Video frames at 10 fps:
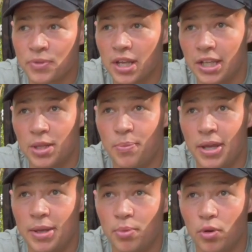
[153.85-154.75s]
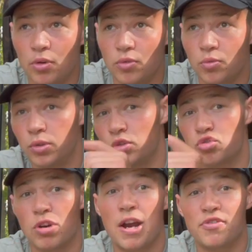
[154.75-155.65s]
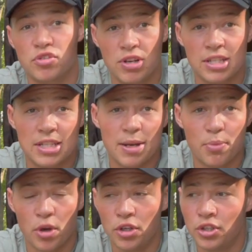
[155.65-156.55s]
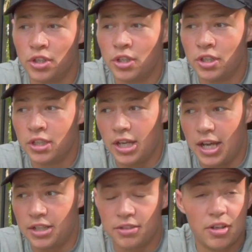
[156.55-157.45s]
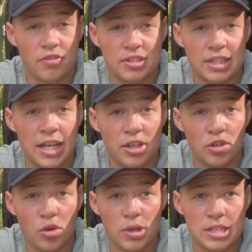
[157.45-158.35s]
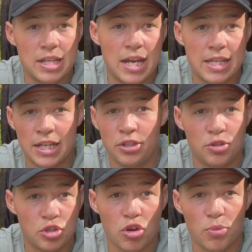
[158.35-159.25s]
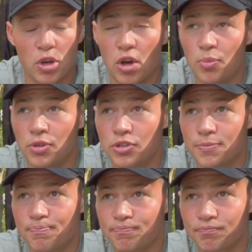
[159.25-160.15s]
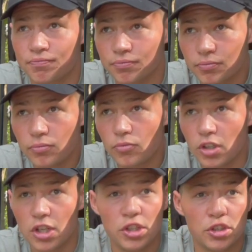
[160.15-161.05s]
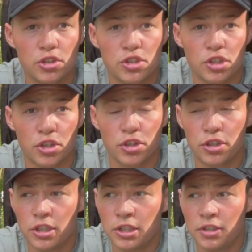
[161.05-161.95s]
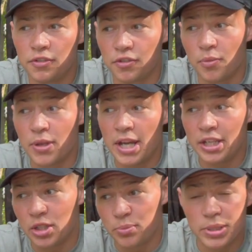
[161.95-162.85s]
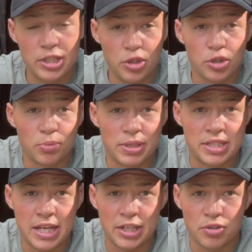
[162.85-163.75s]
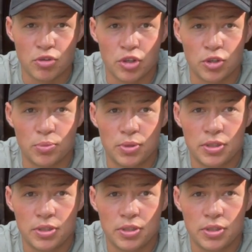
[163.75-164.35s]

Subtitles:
and the bait boat will drive straight to that point and obviously let you know when it's there. Then you drop the hoppers and you're good to go. From there you can be setting your rod up